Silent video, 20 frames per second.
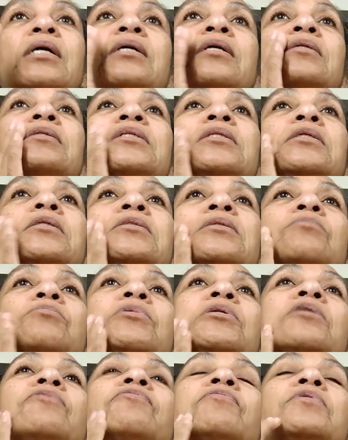I can see some
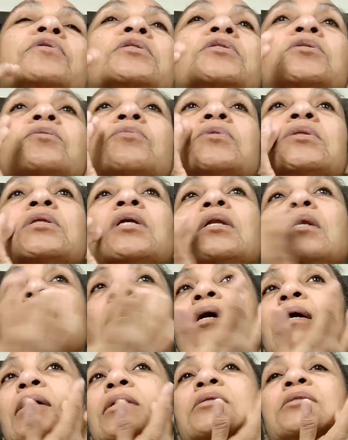difference with the
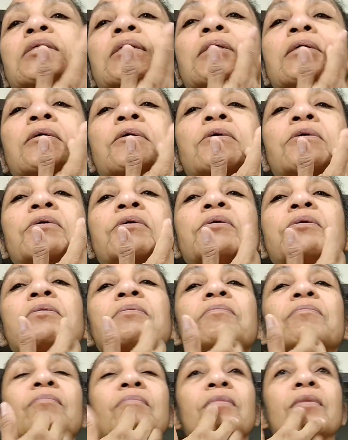lines here
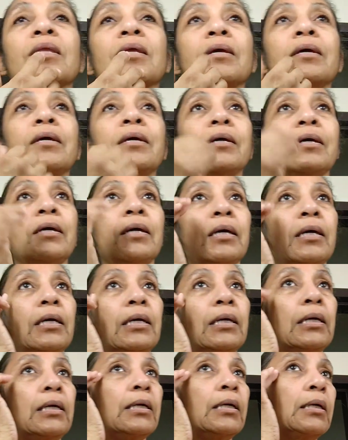
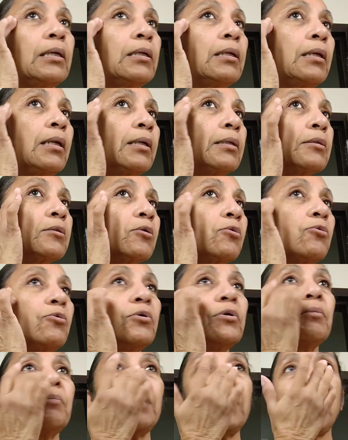and like the
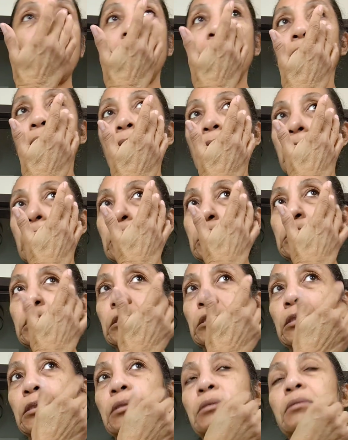corner of my
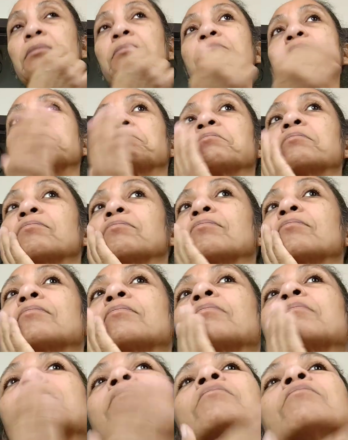eyes and
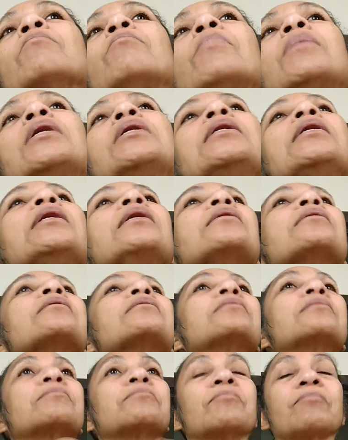my neck.
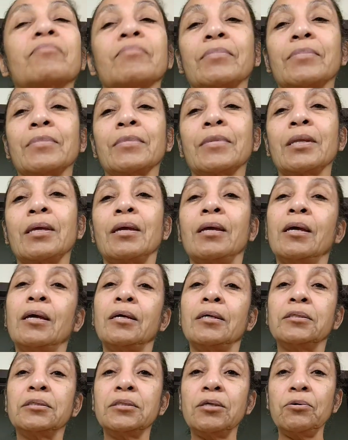
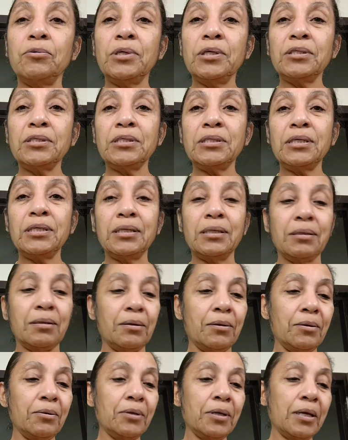So we'll see,
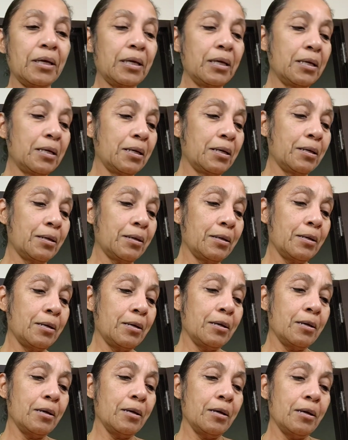okay?
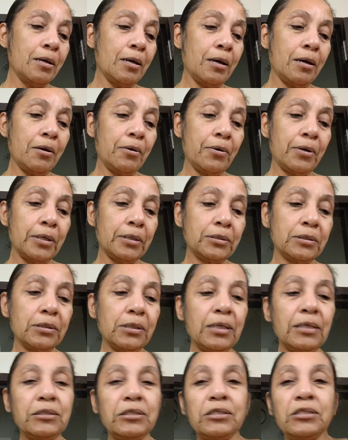All right,
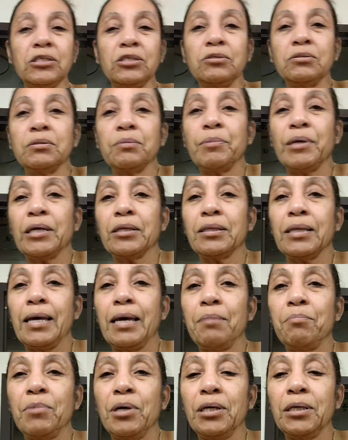so I just use about
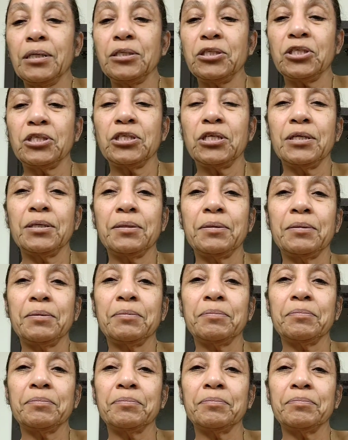that much.
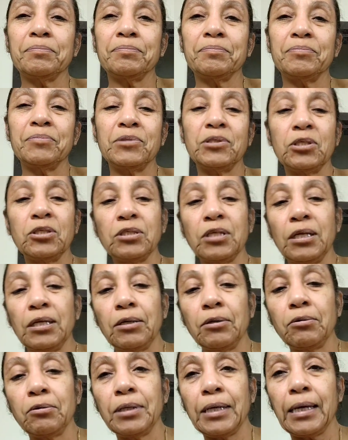Just a
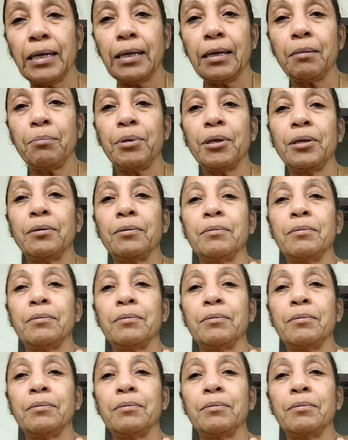little dab.